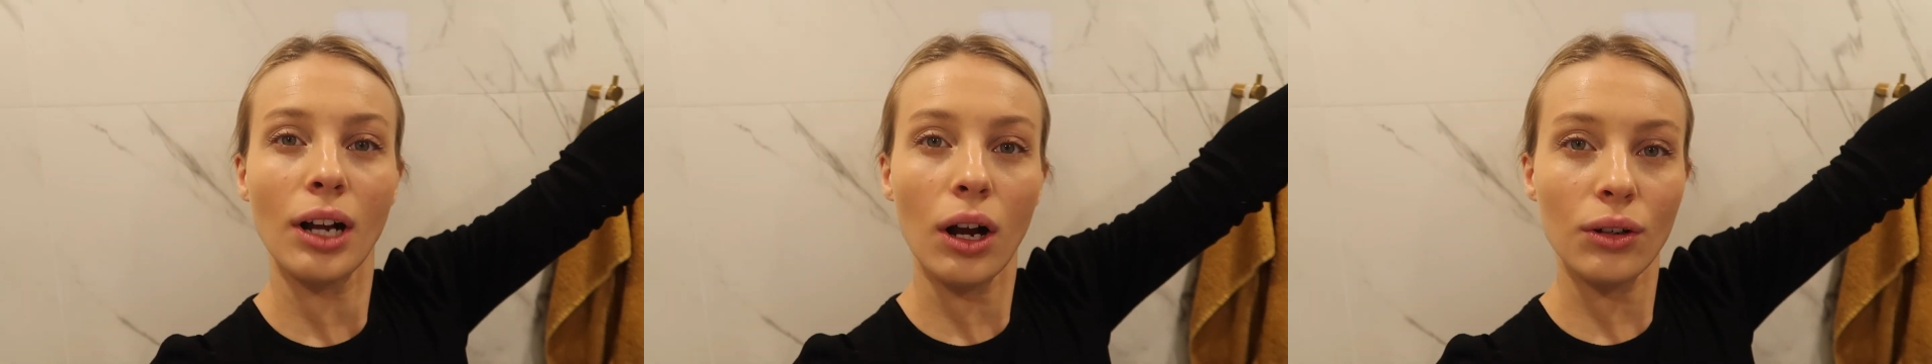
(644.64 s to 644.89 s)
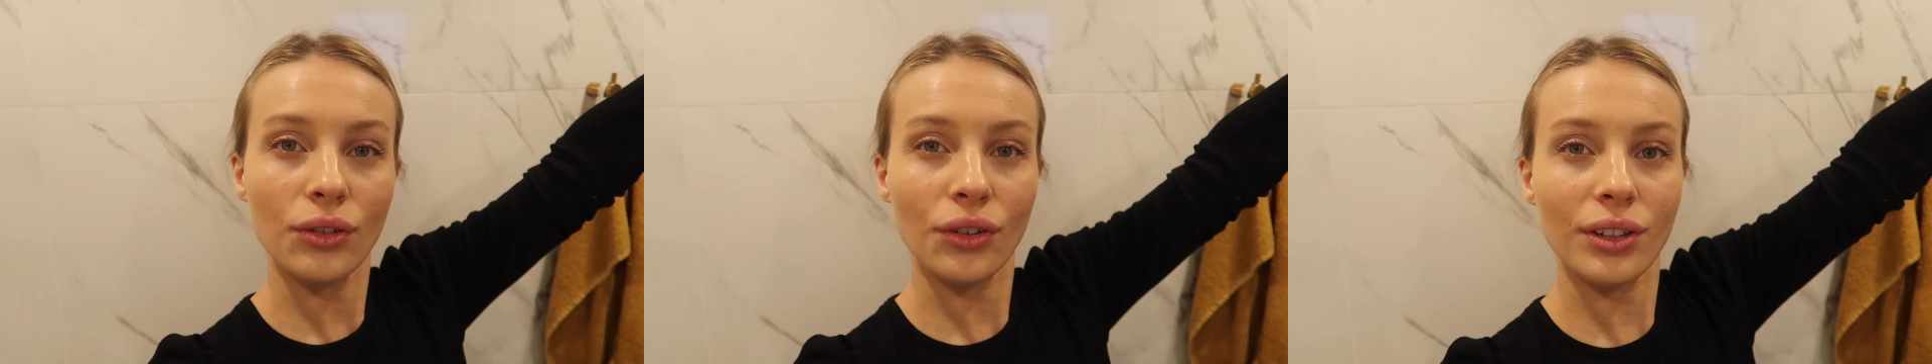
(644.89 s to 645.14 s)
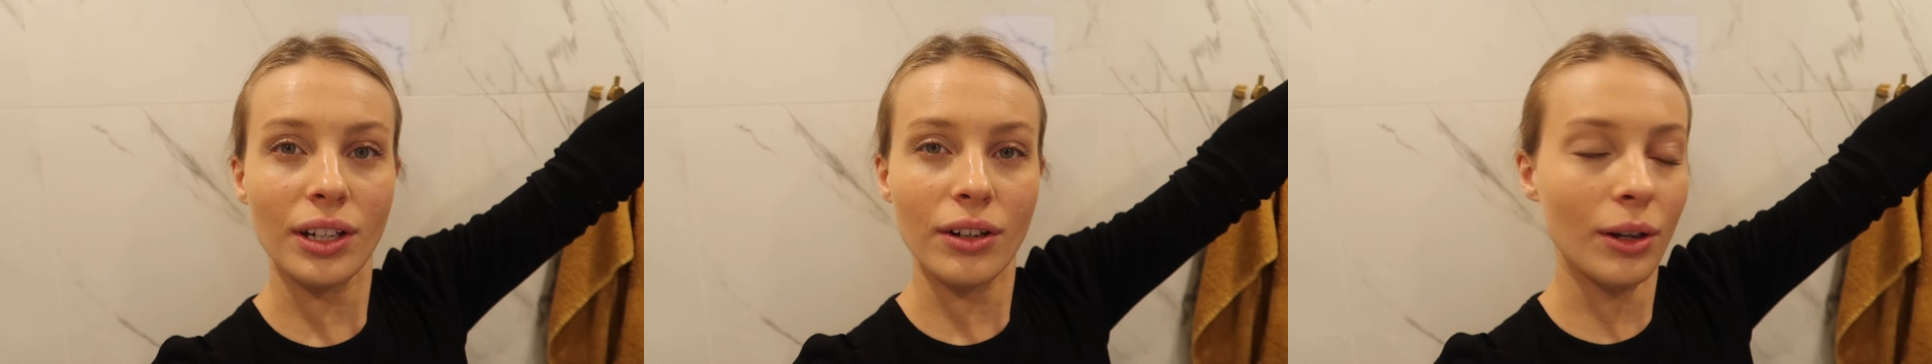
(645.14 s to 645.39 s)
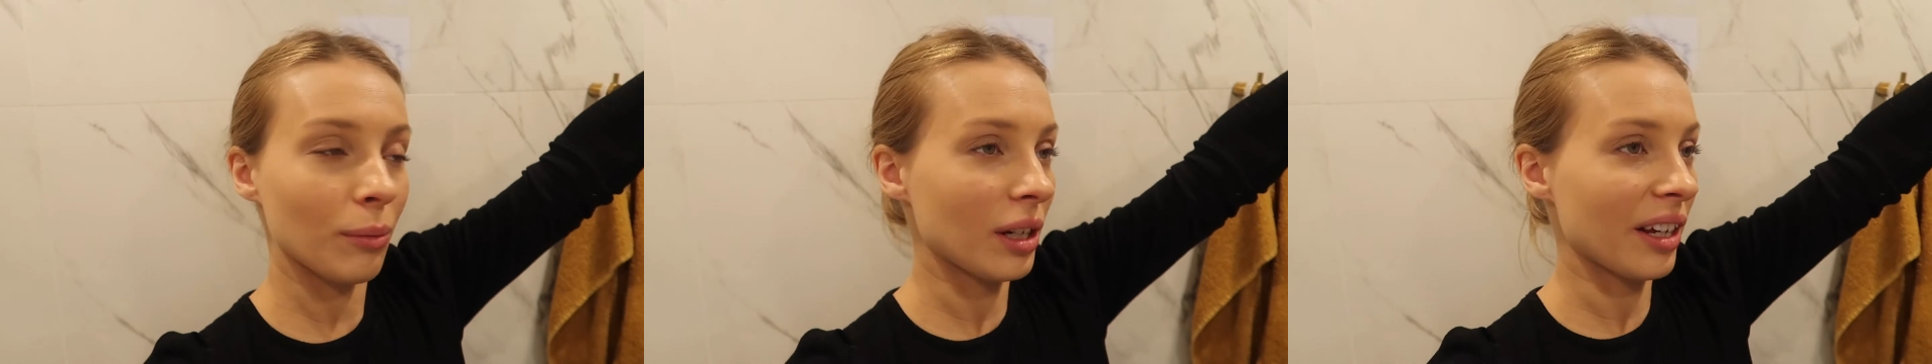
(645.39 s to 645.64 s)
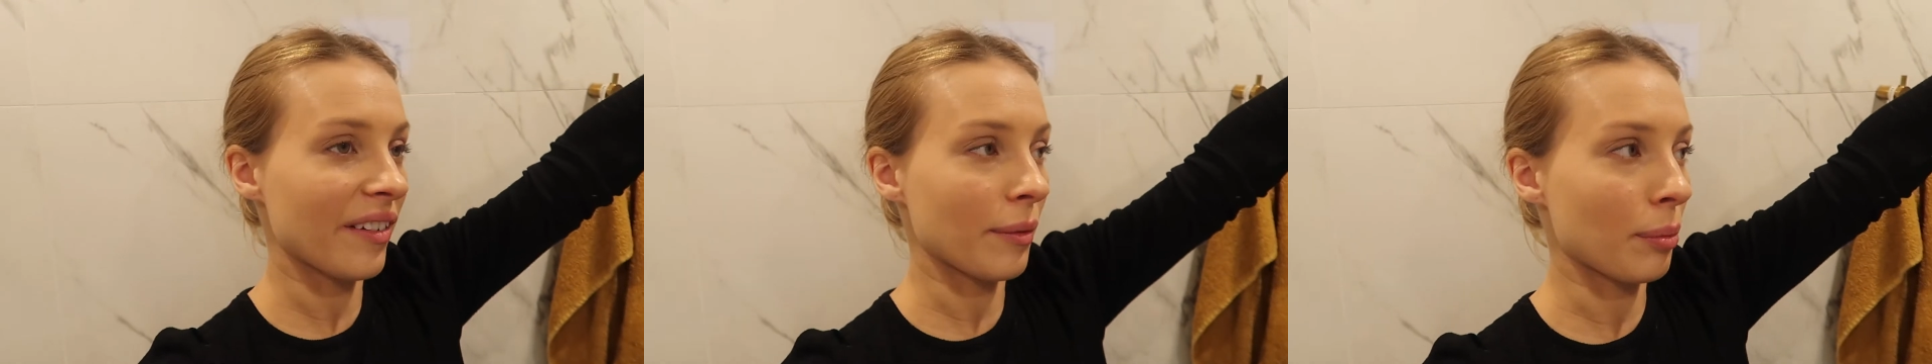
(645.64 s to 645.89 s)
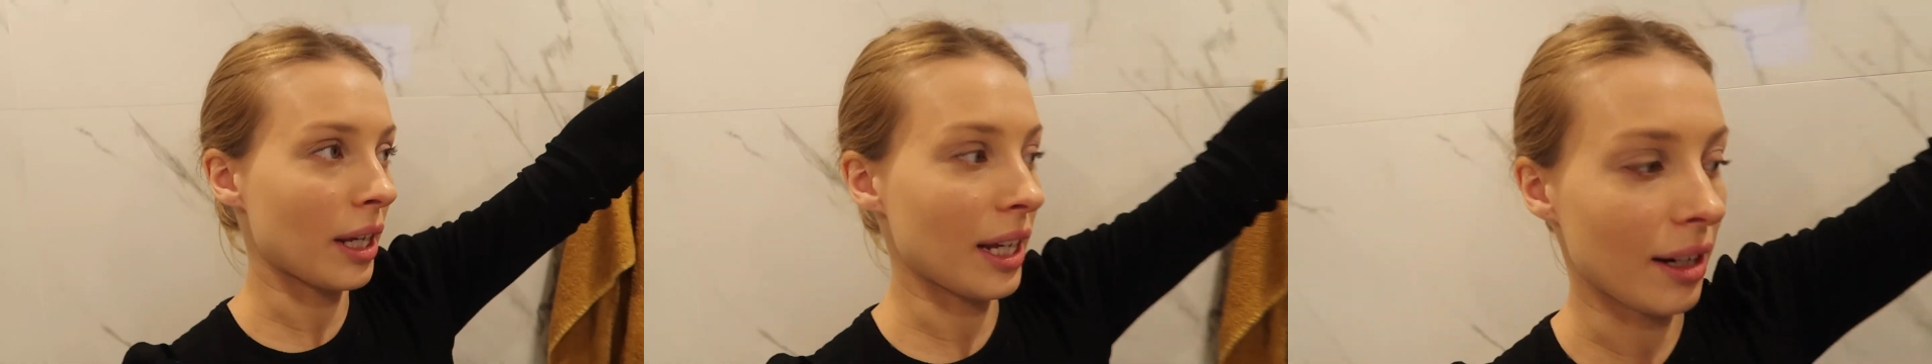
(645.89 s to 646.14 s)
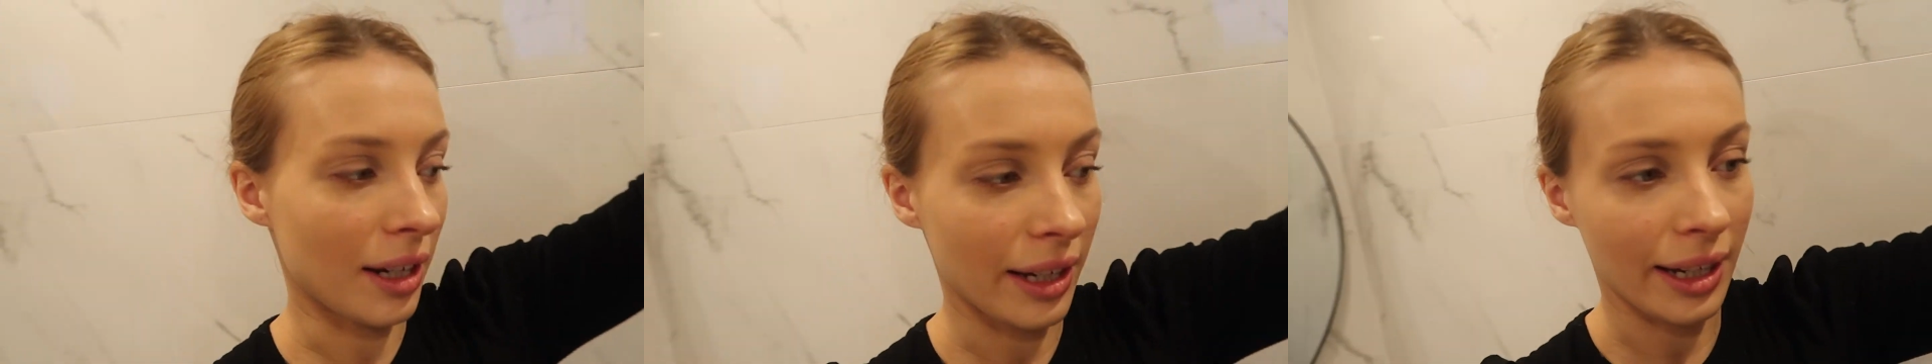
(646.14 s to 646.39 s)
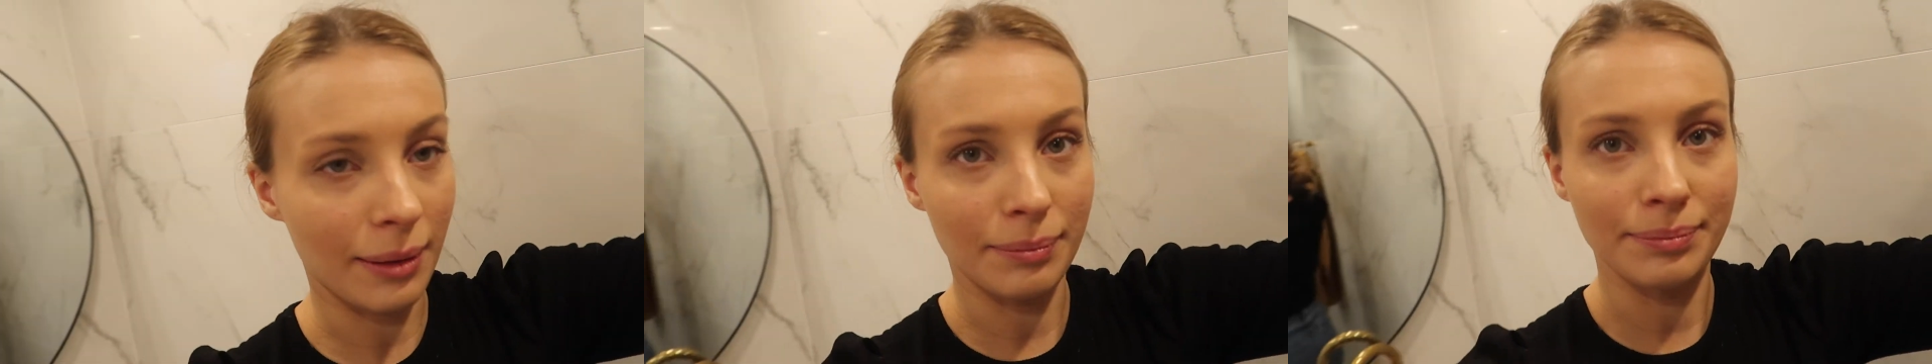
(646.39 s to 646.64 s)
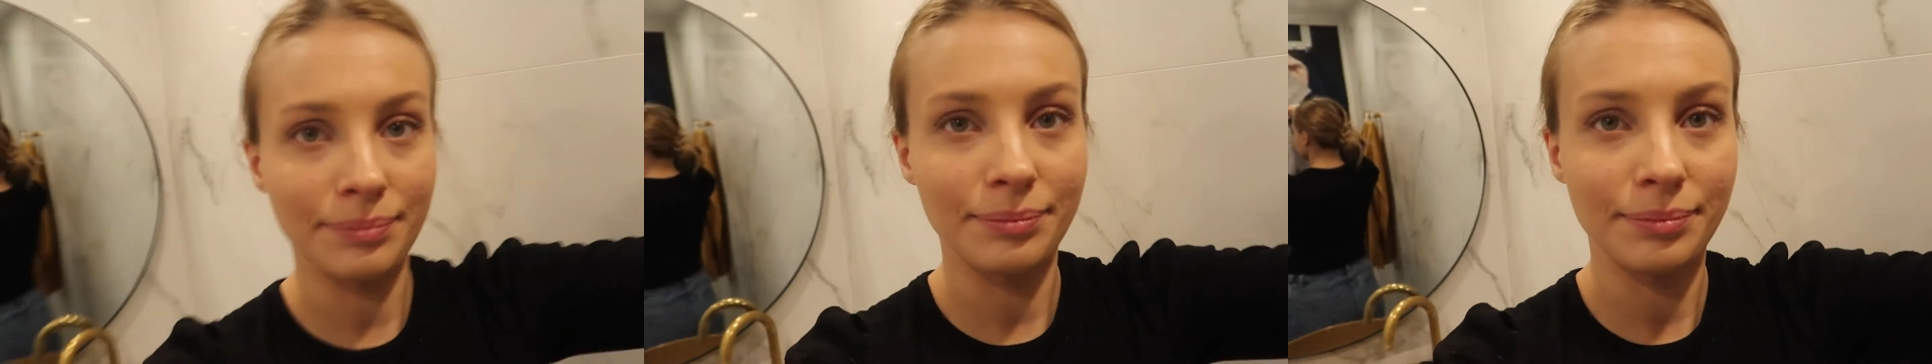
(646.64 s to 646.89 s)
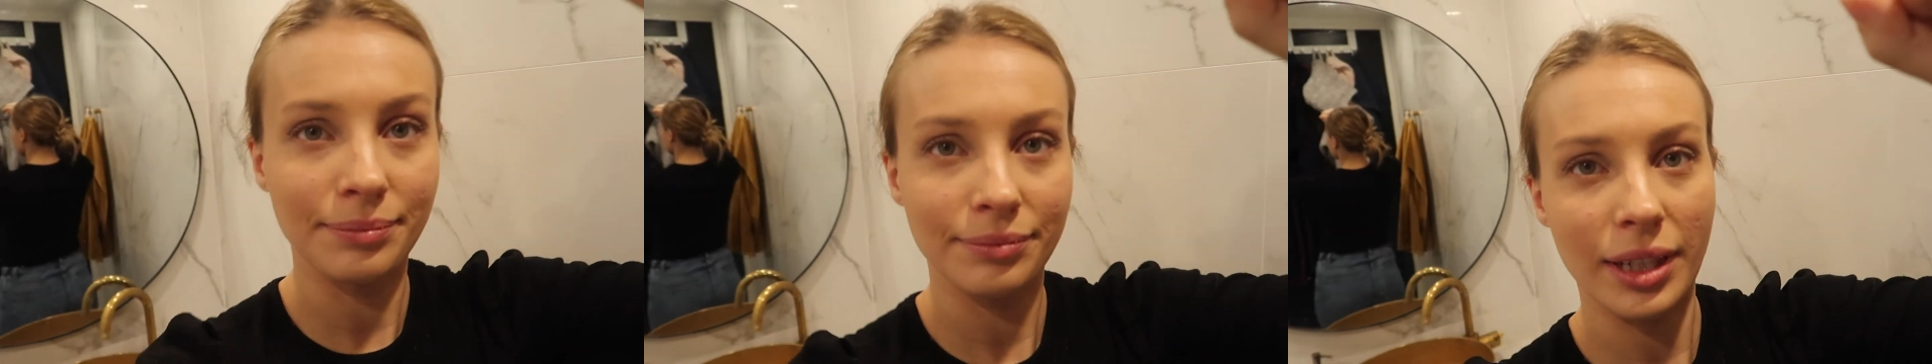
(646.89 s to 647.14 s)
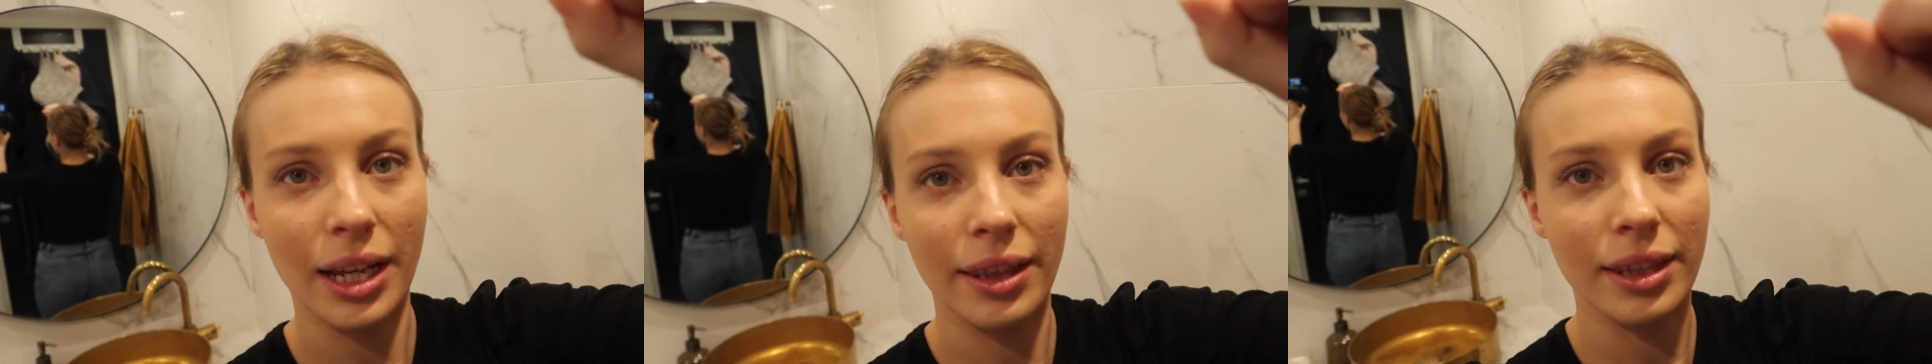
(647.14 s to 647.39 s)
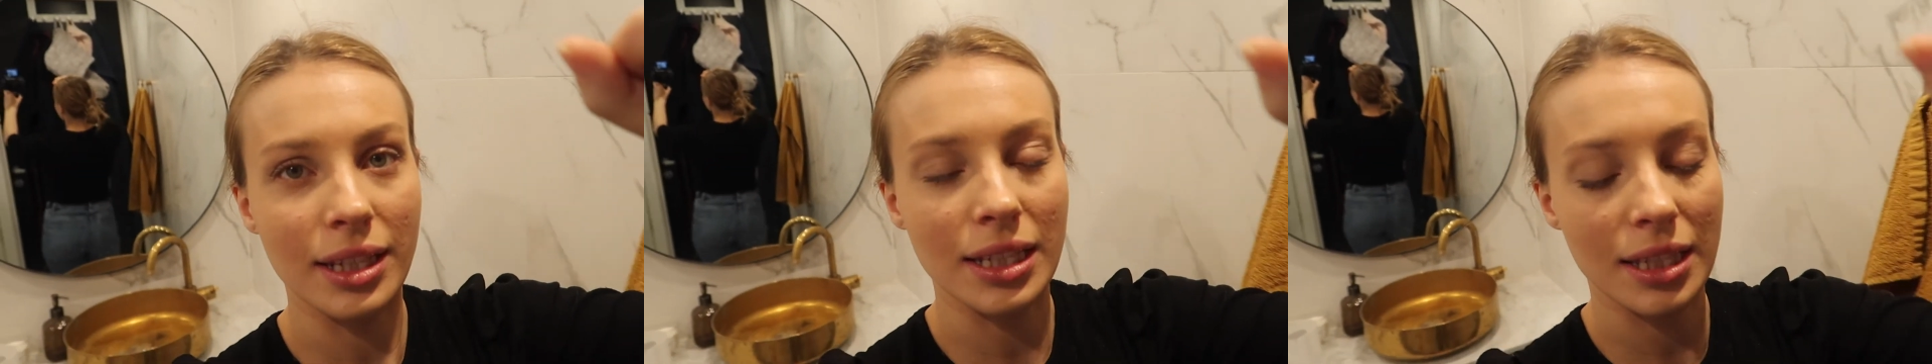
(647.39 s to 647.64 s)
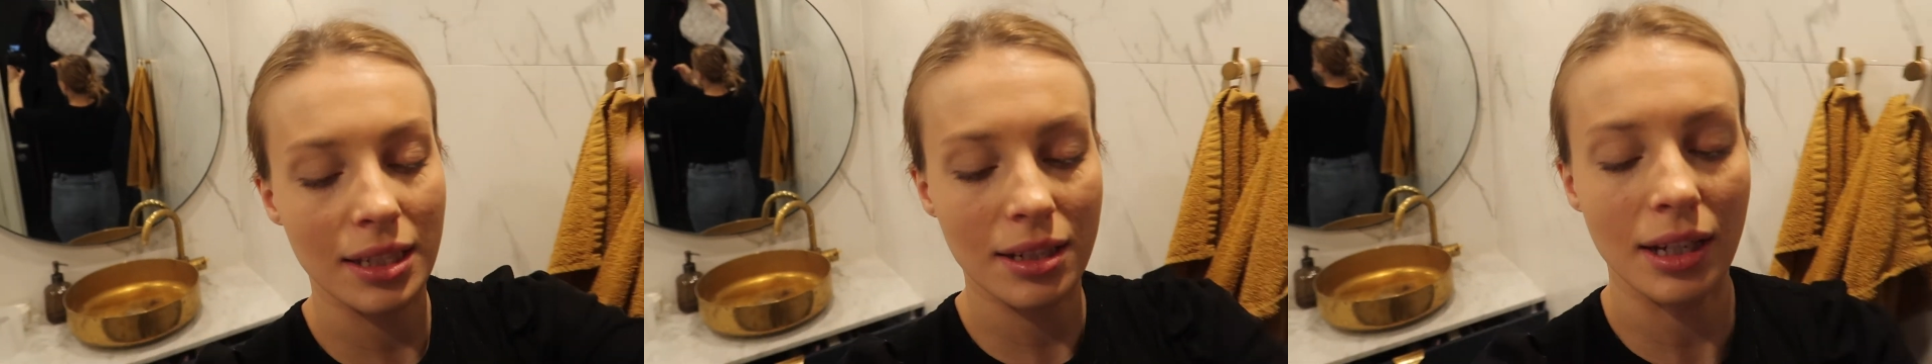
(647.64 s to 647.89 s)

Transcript: Also still can't believe how pale I am at this